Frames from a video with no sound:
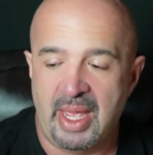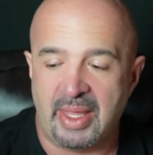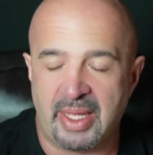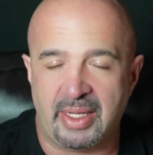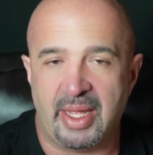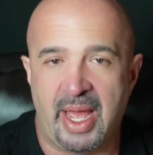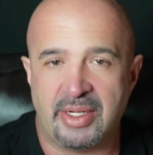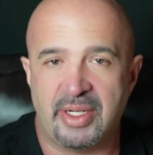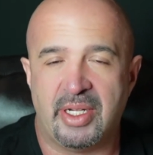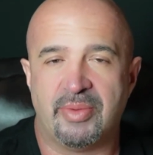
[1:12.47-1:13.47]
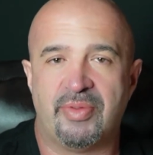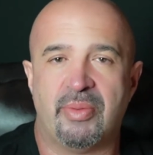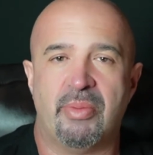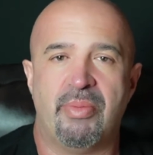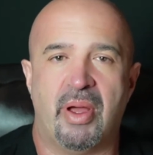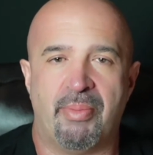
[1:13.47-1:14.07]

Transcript: And that actually comes from a,